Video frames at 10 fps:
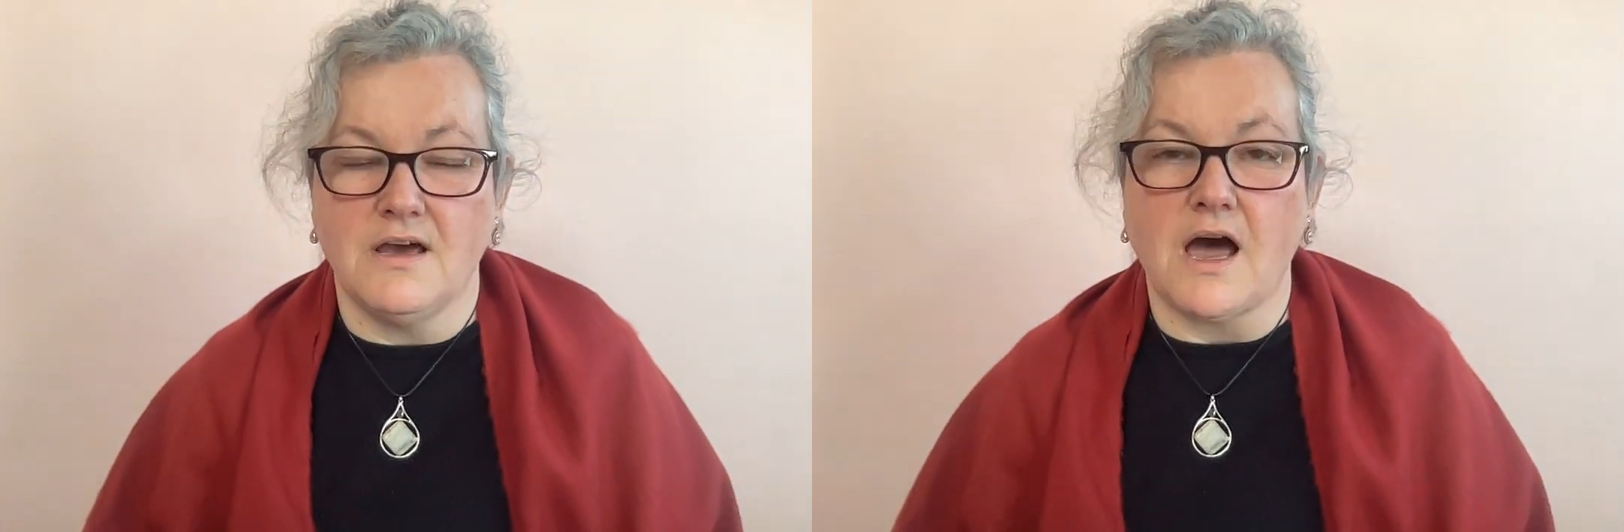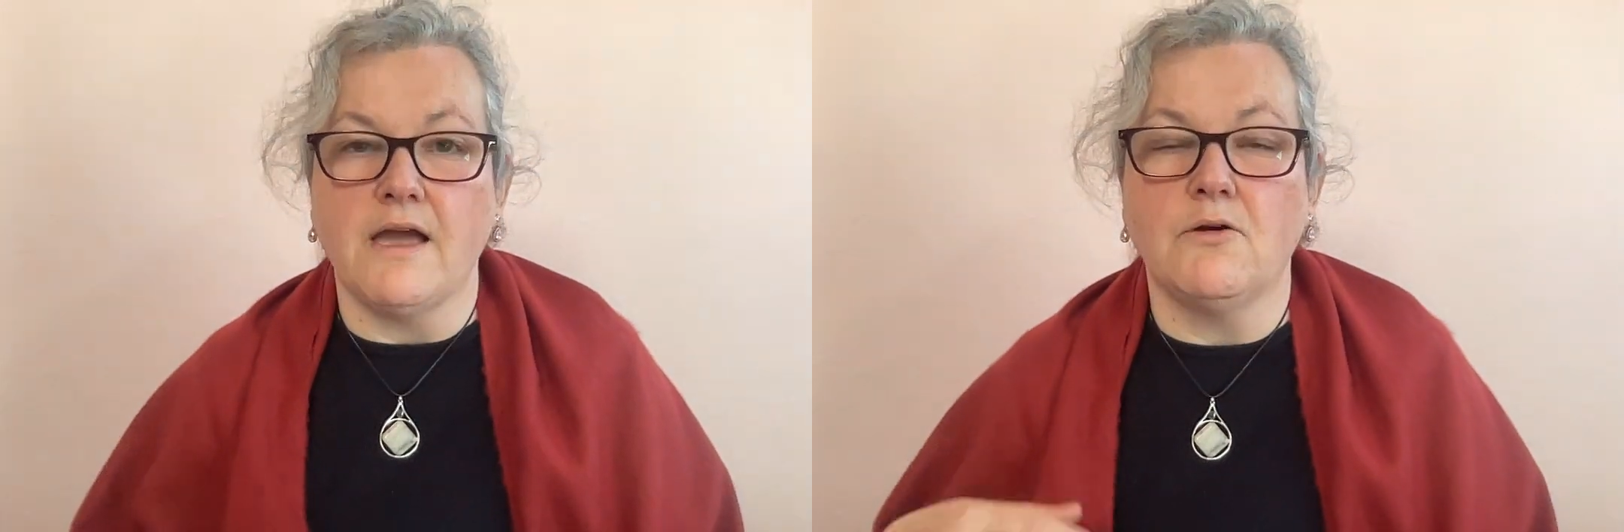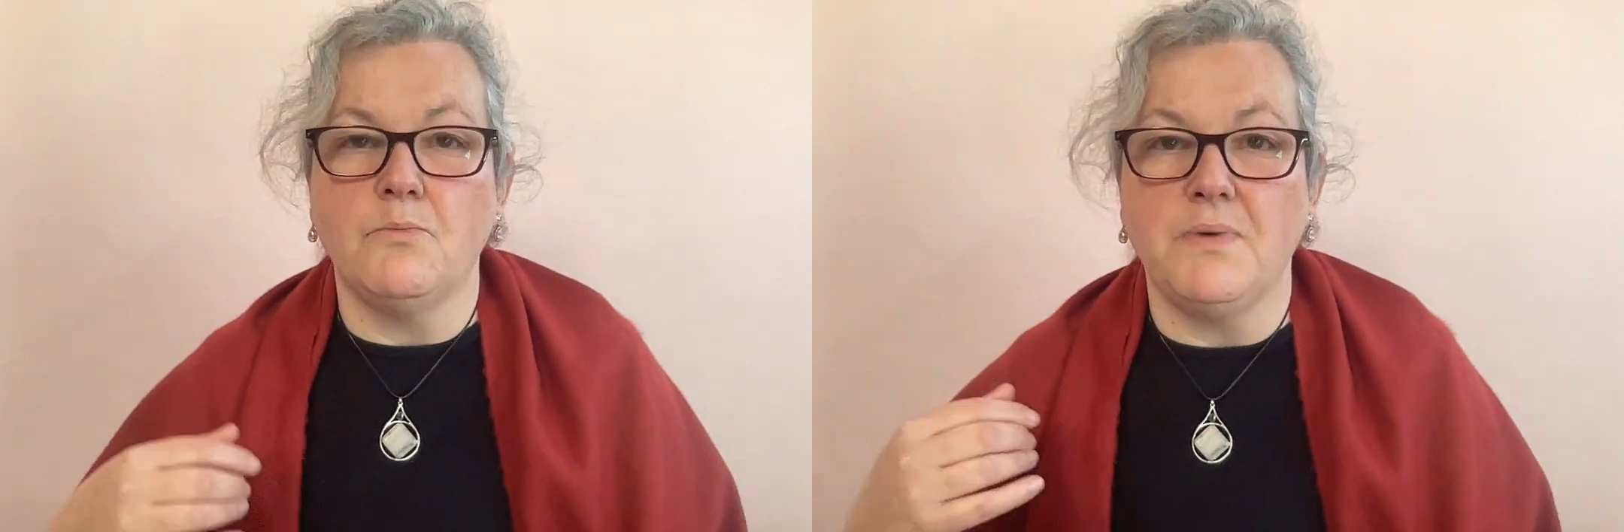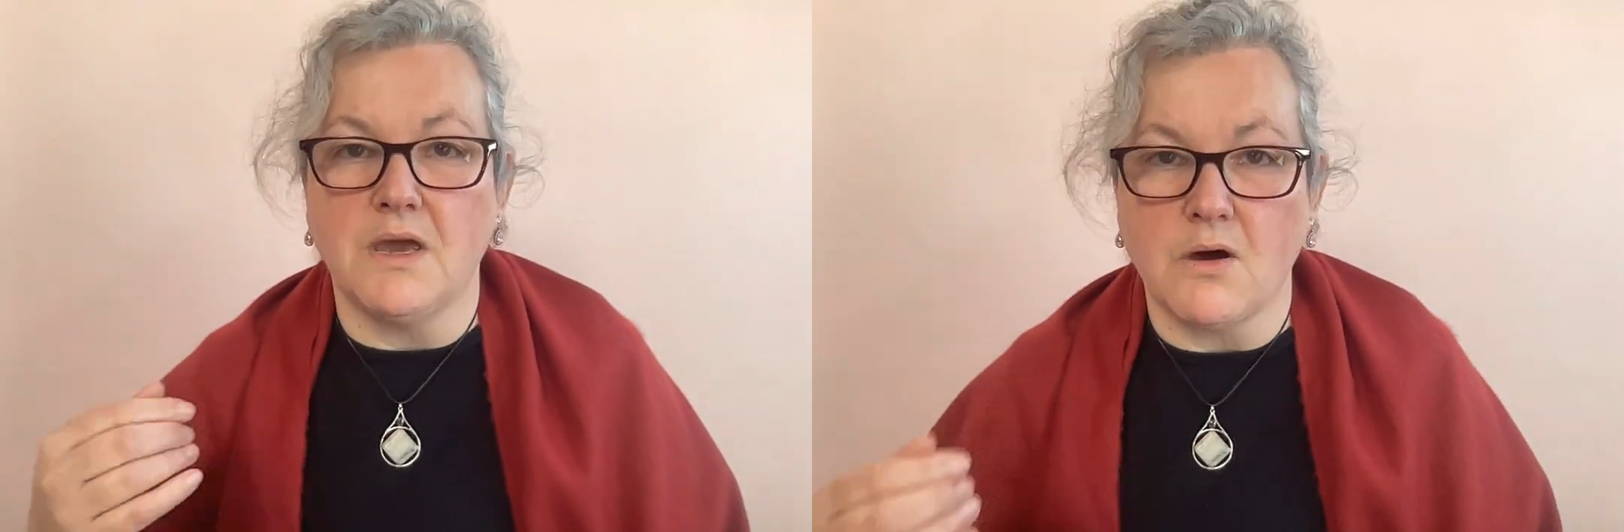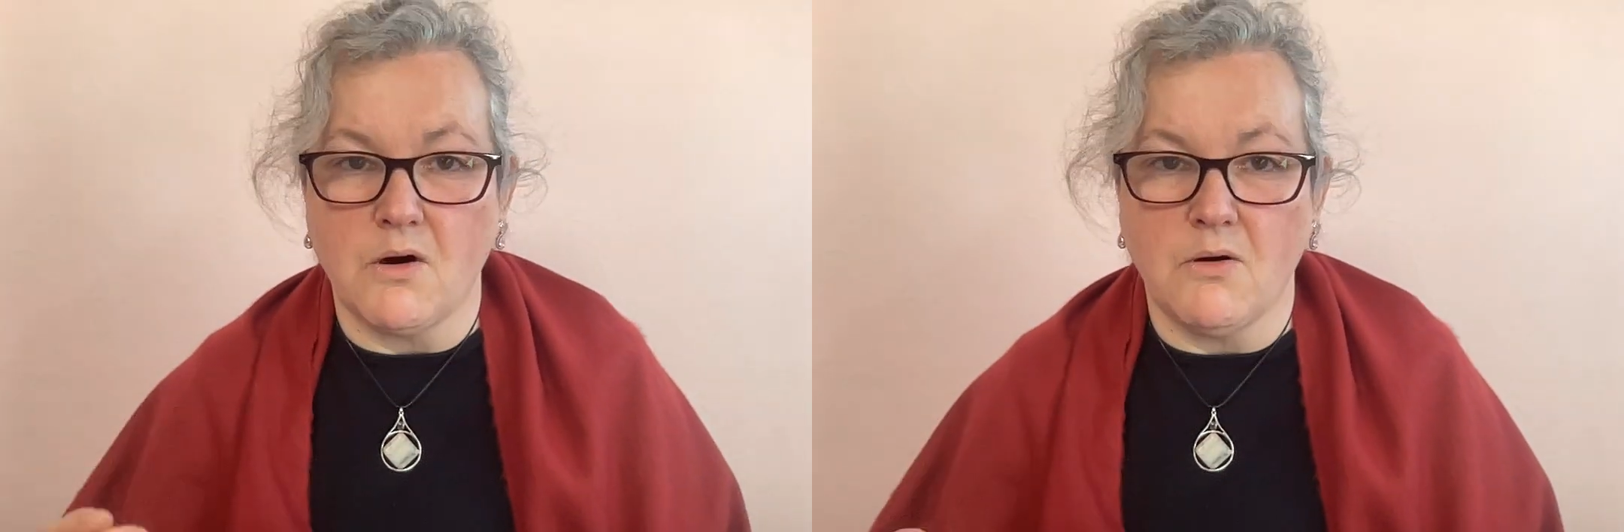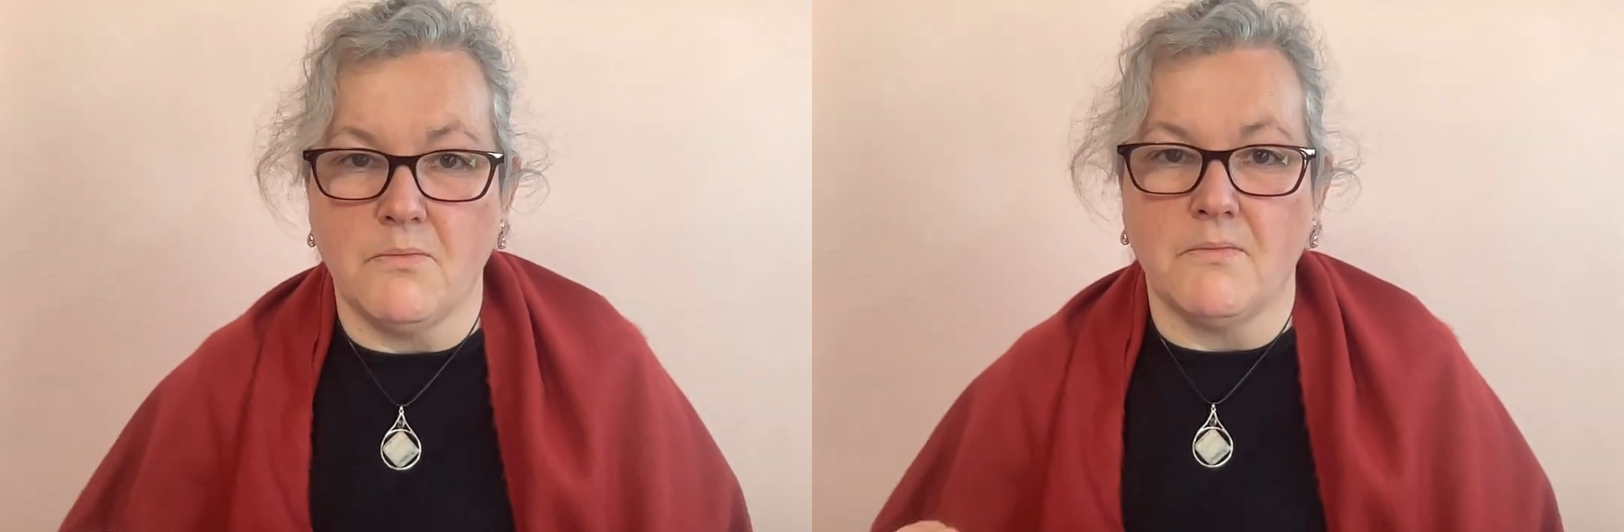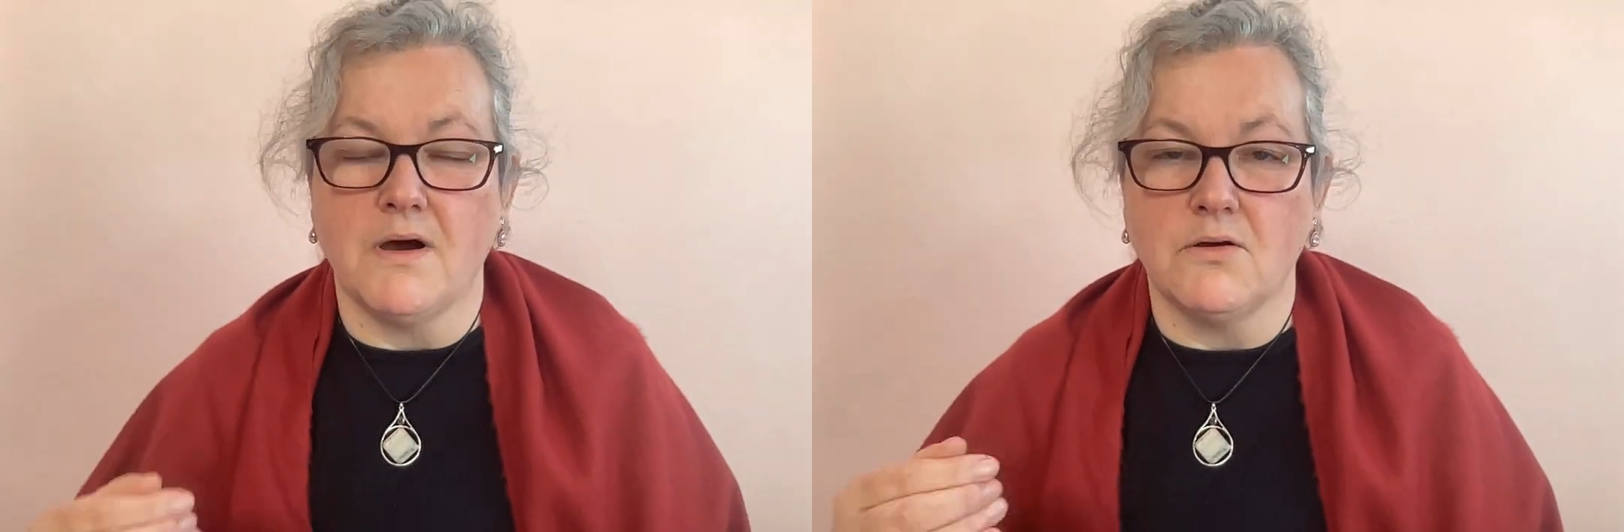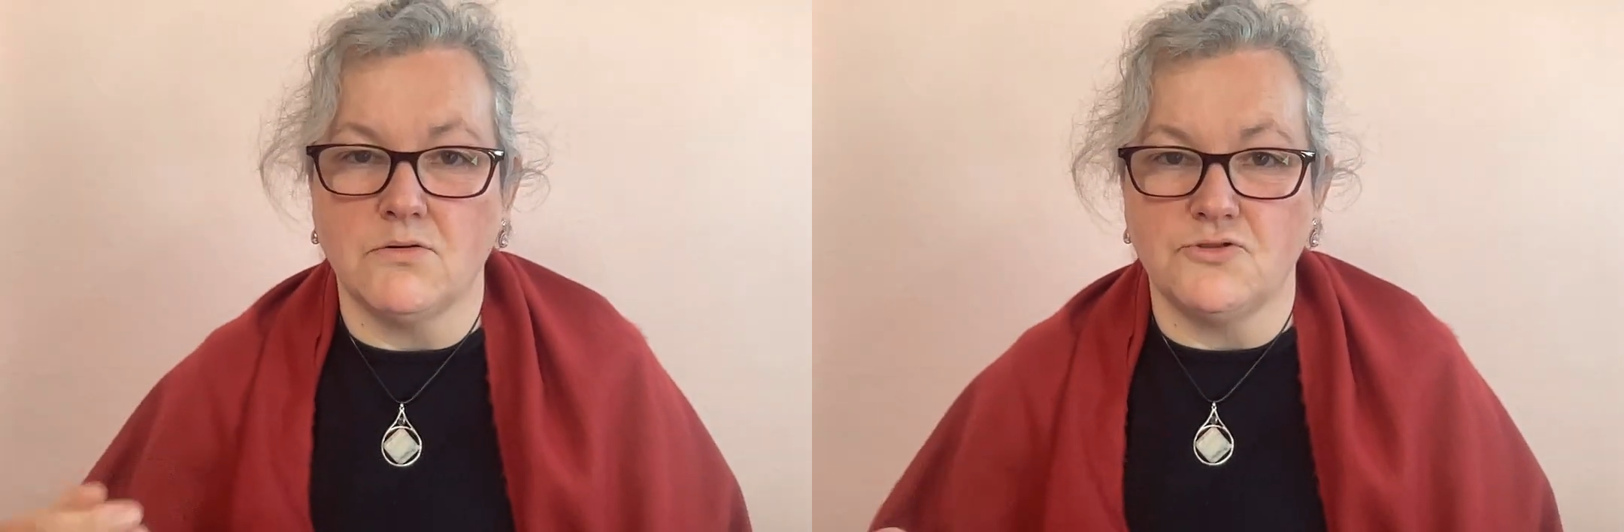I could become
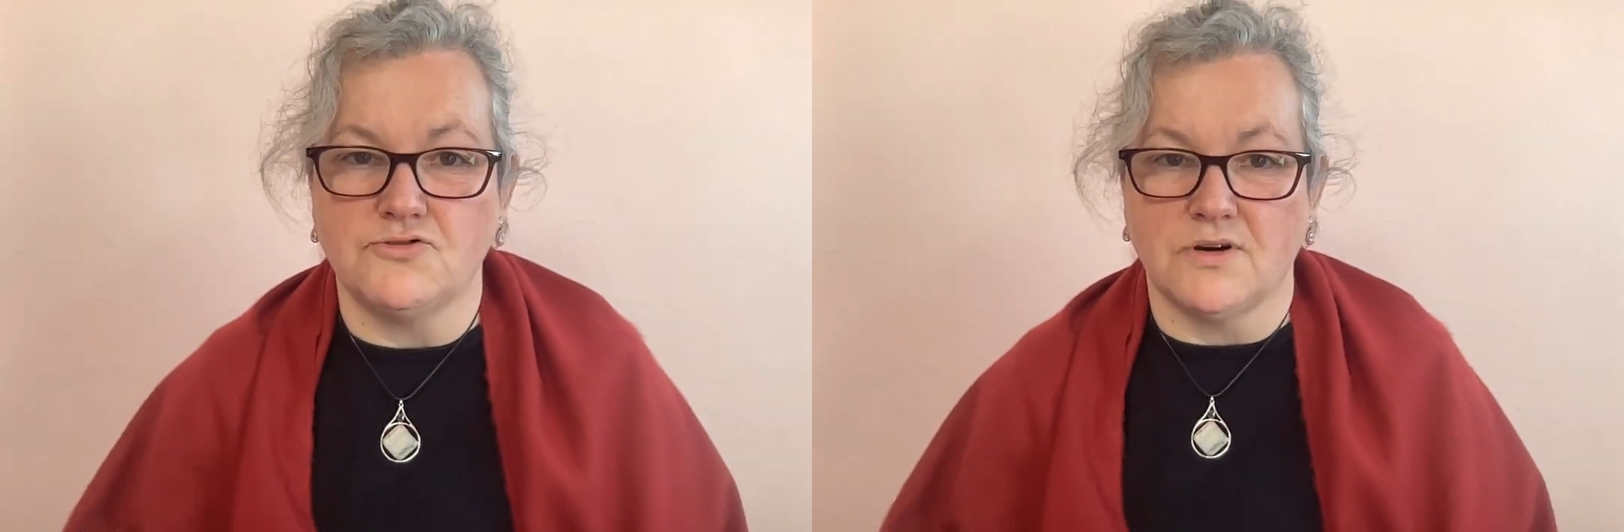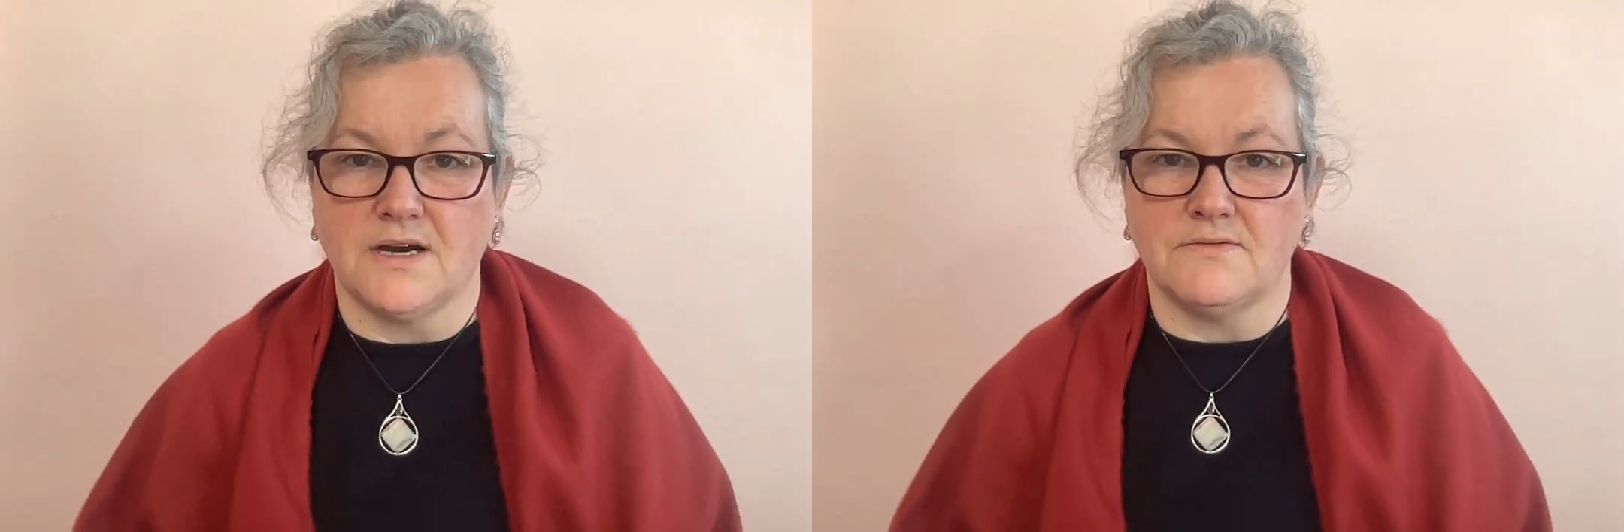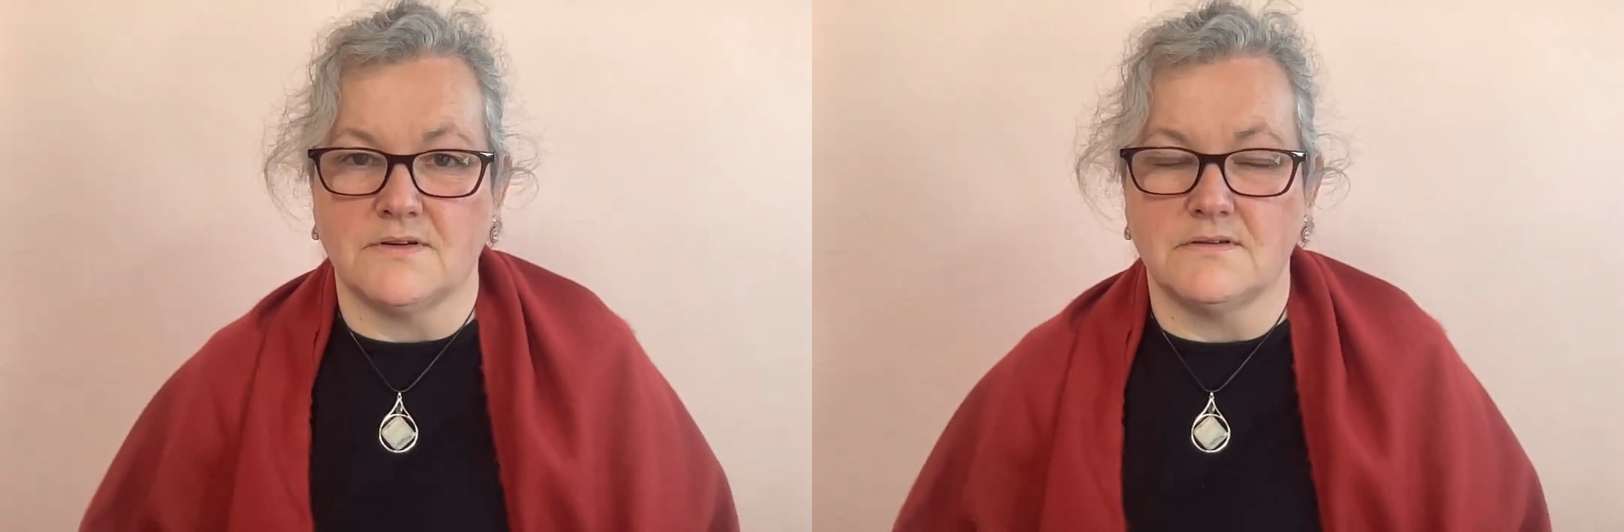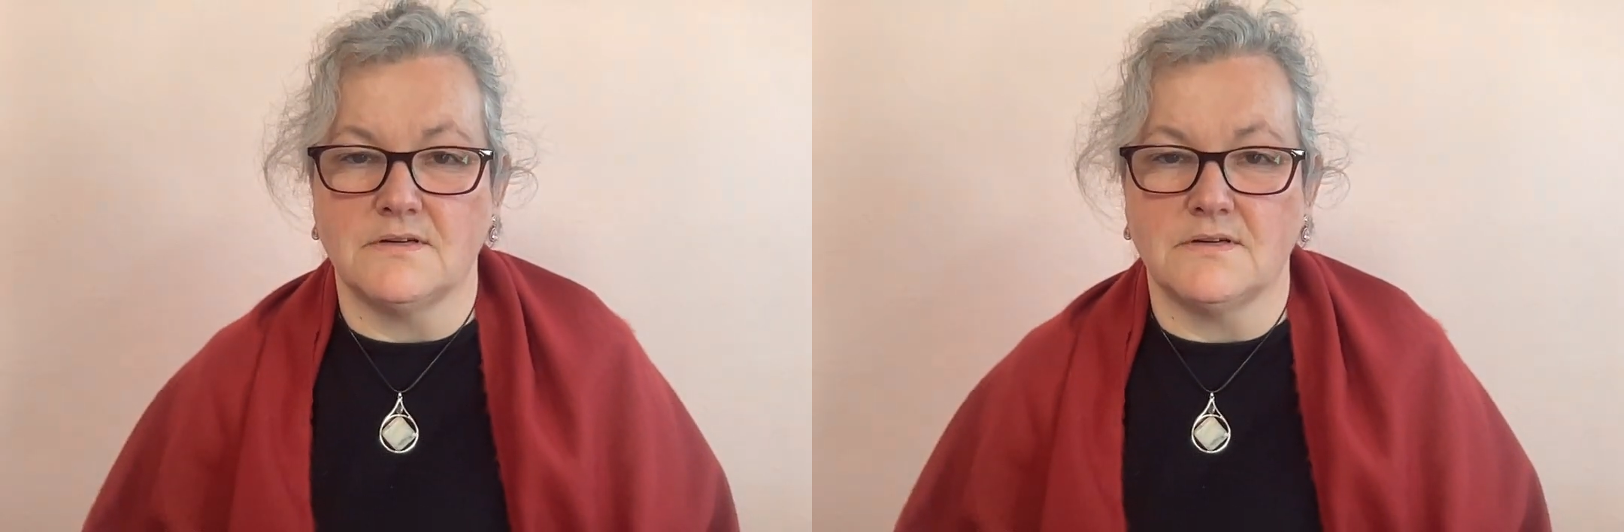a good driver.